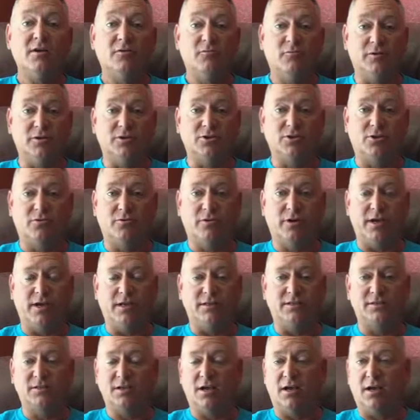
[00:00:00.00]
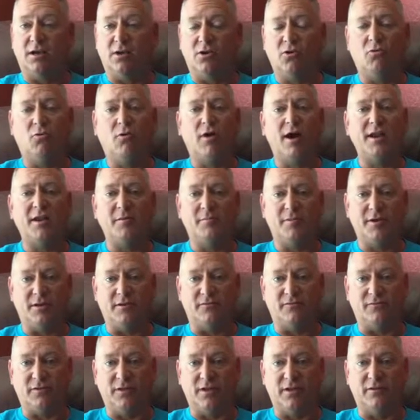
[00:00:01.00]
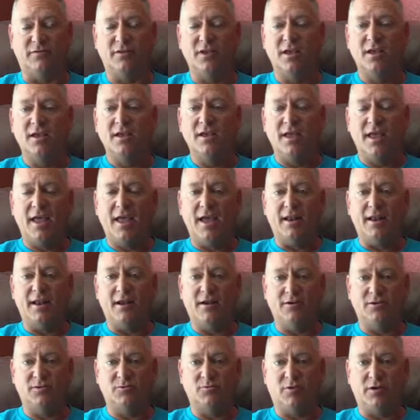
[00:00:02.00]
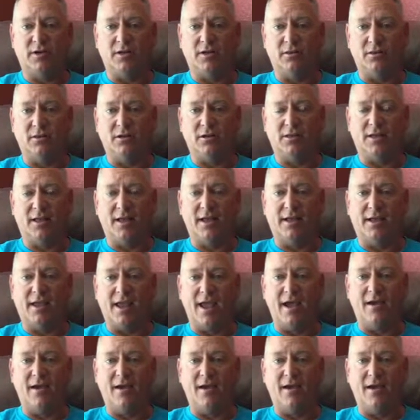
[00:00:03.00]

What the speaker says: which creates quite a bit of lift. And here's what it looked like